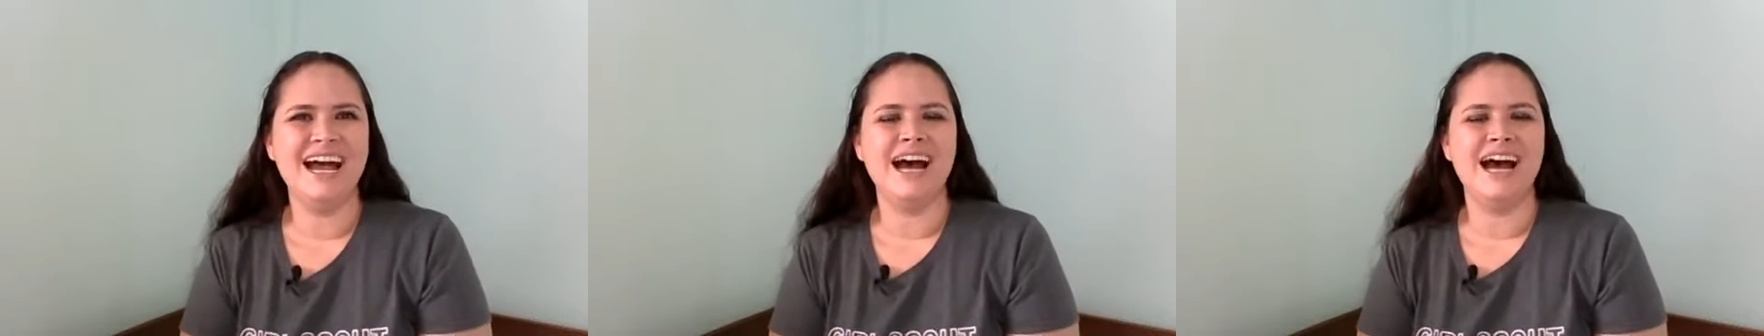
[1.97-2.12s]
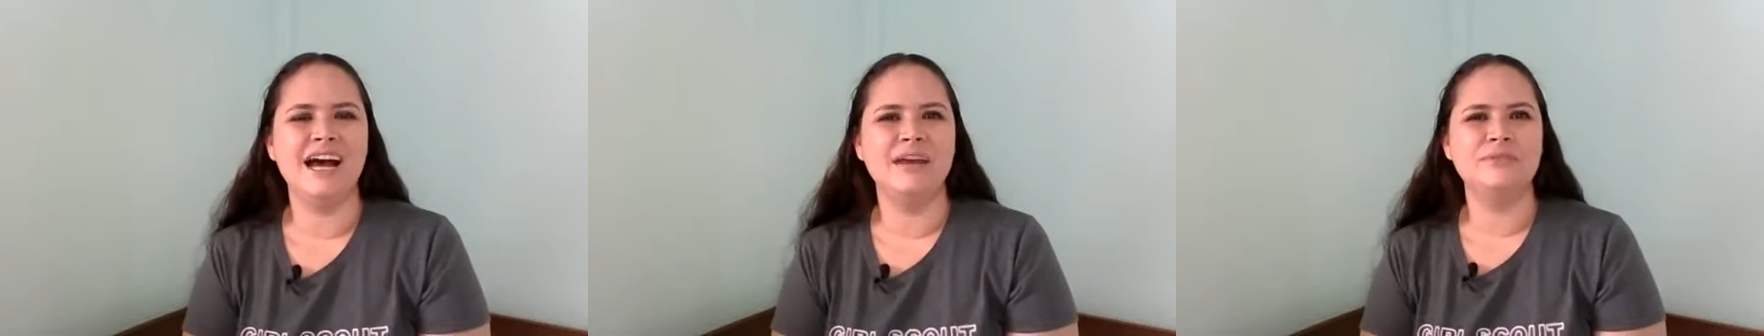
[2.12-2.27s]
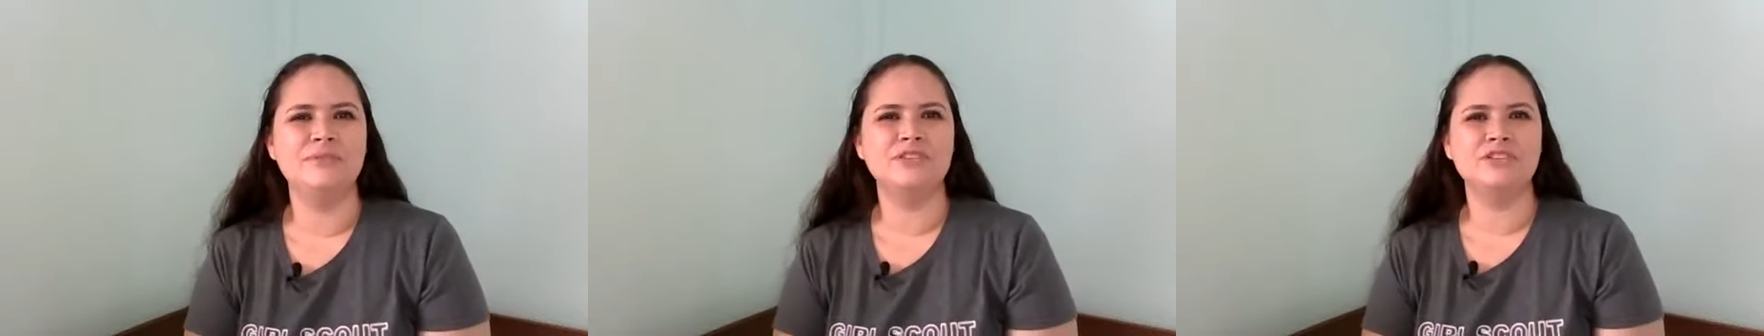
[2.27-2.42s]

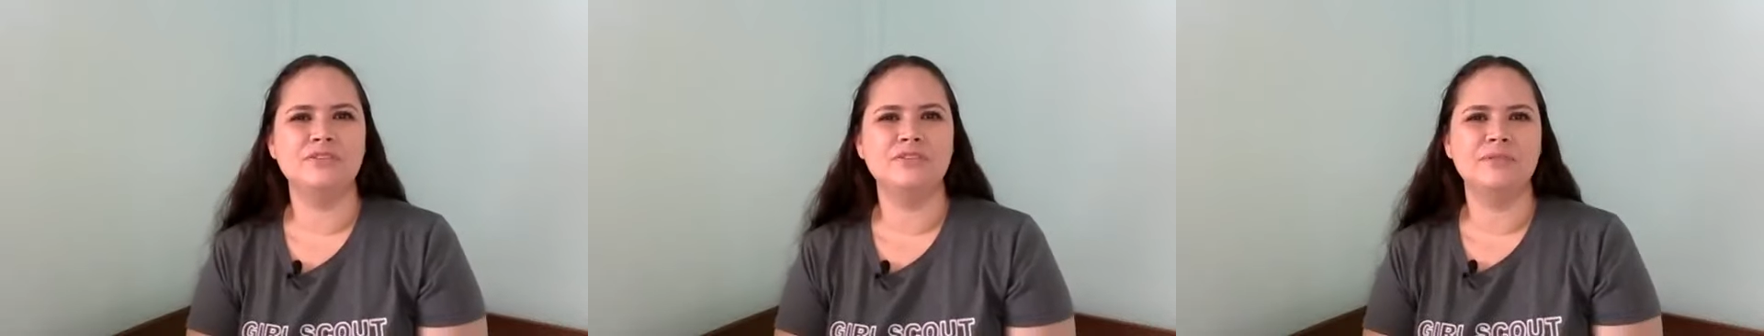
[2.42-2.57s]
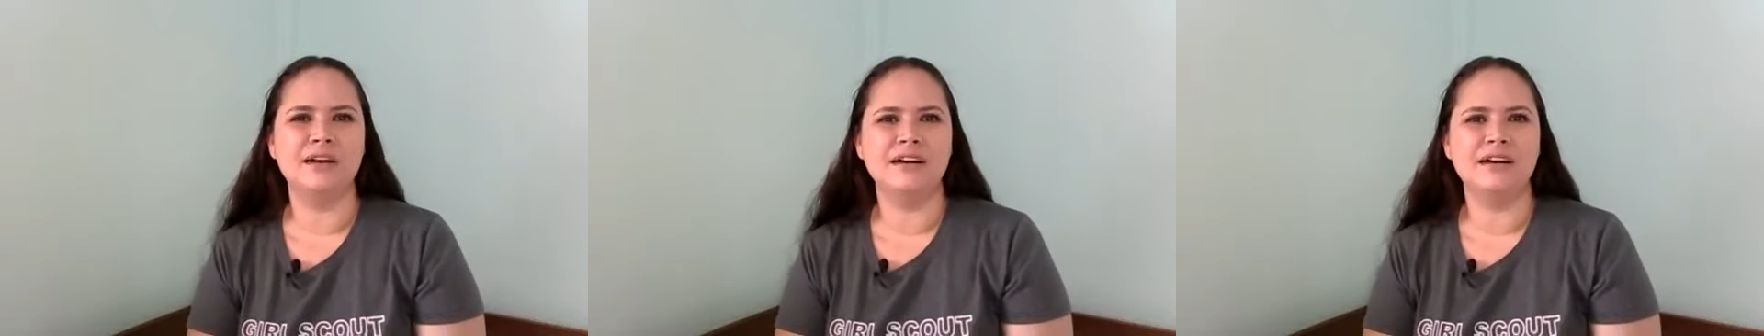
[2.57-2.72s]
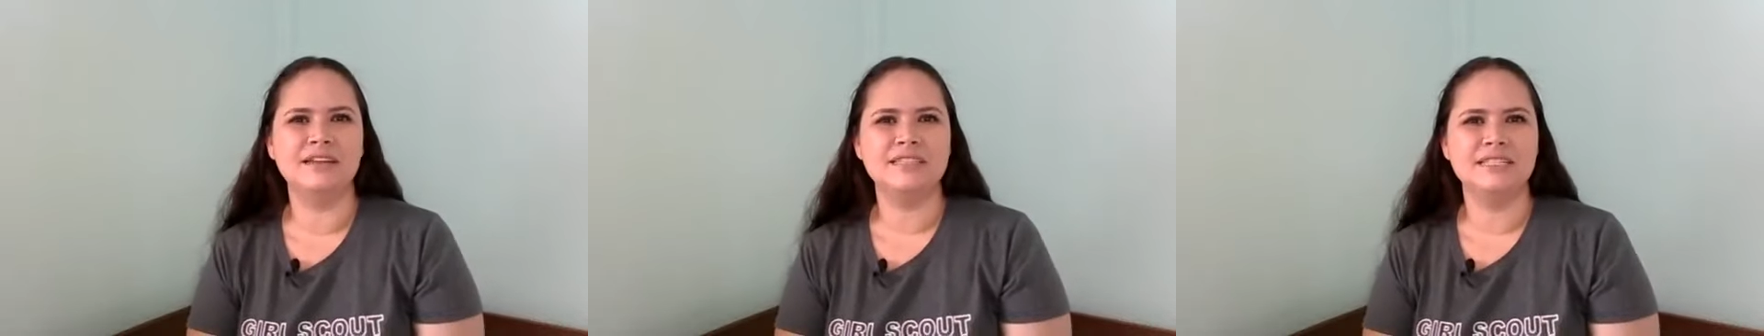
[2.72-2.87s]
I'm
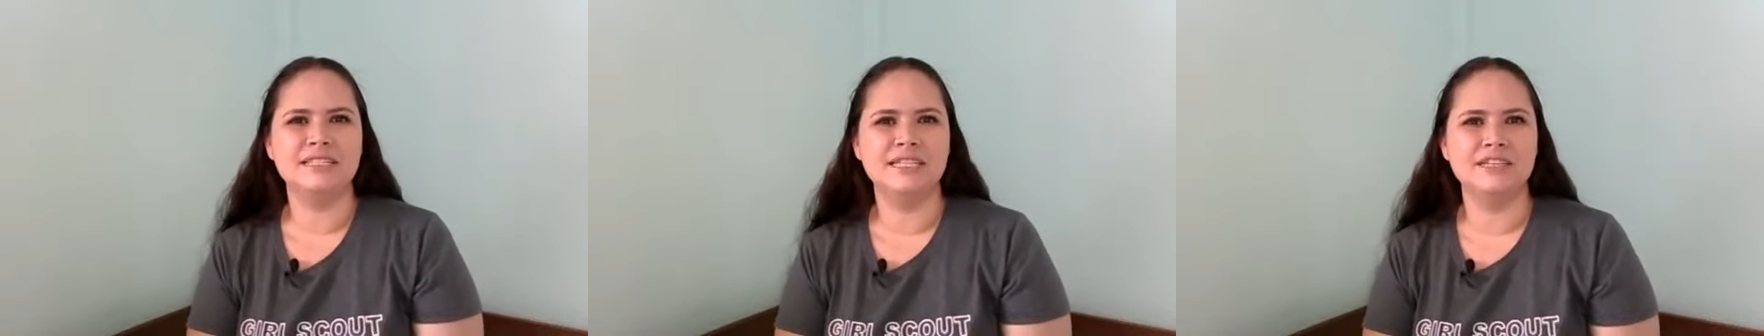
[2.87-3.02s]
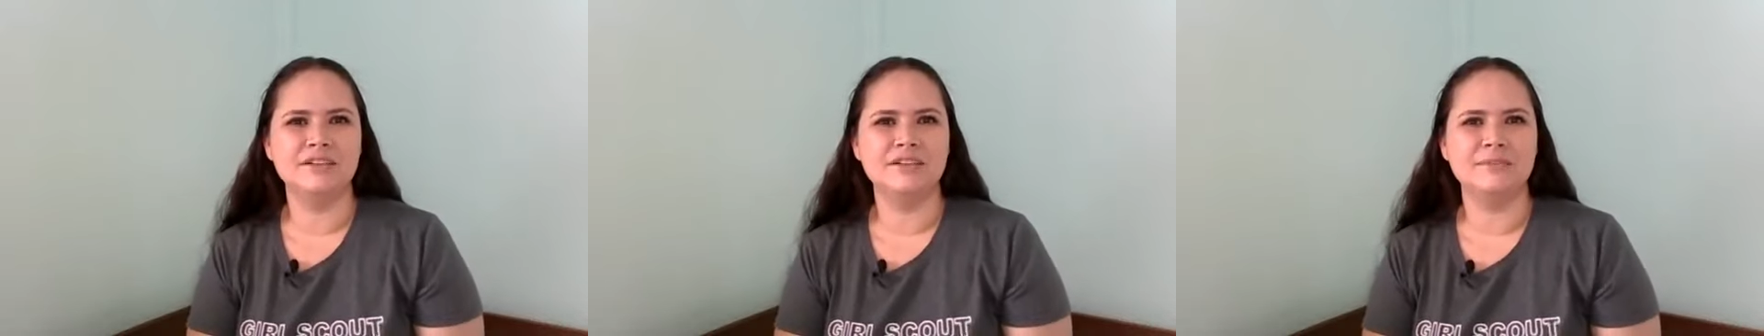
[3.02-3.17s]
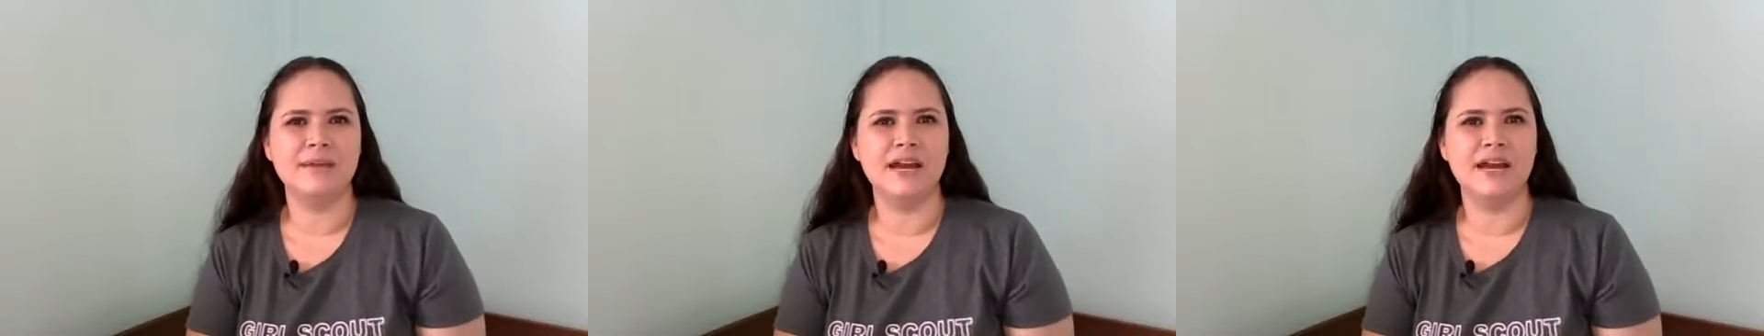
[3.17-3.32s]
Sherelle,
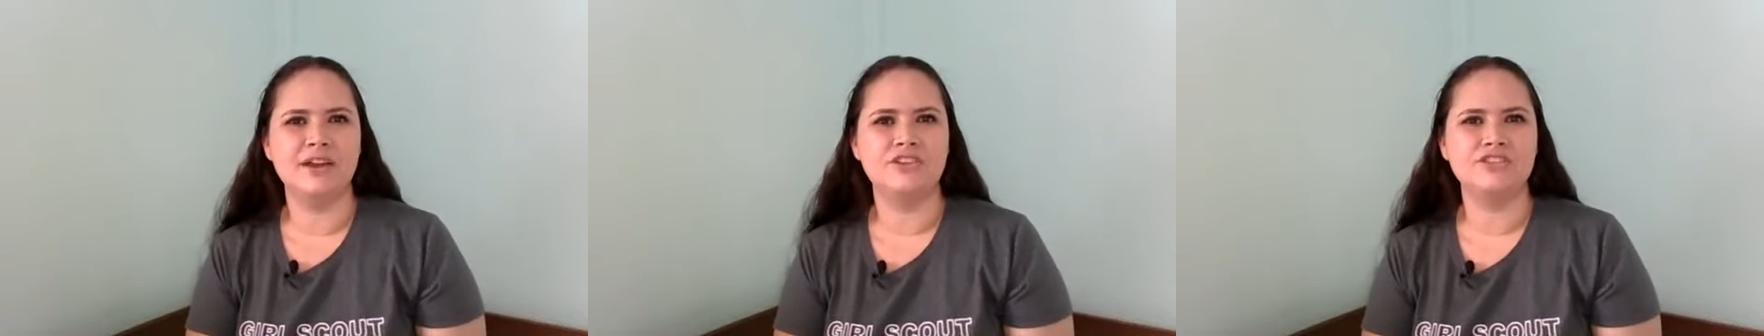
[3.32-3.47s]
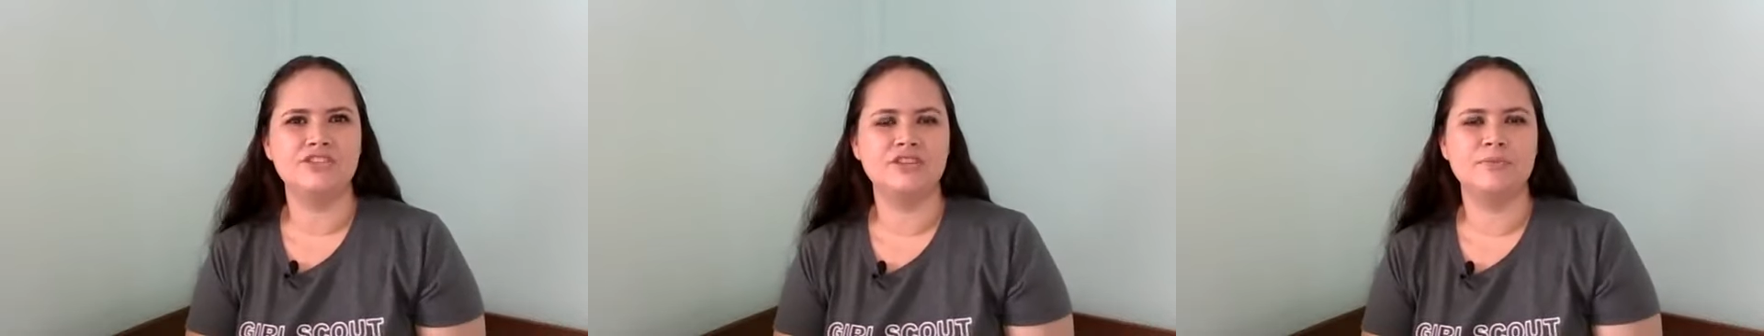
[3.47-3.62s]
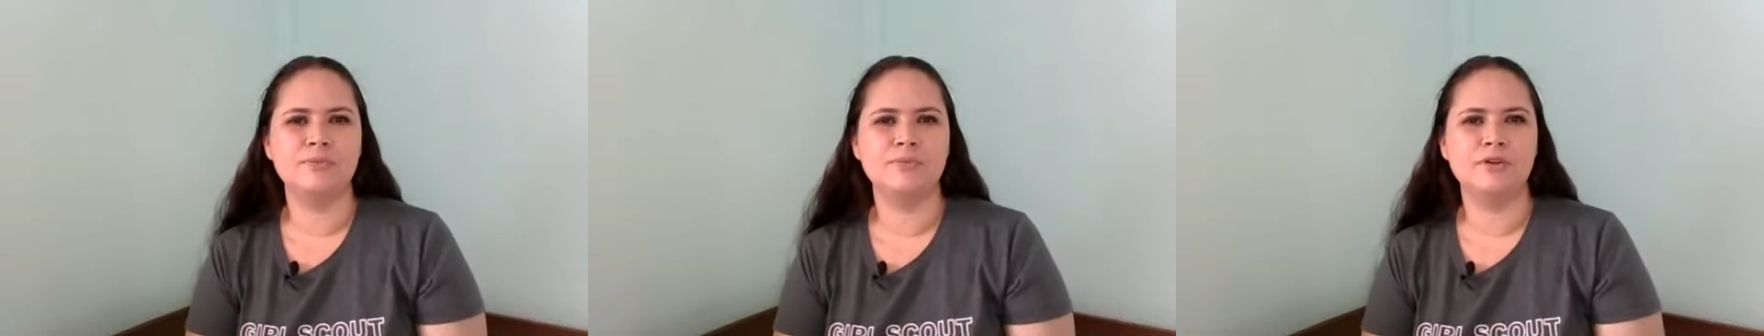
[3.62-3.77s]
Senior Manager of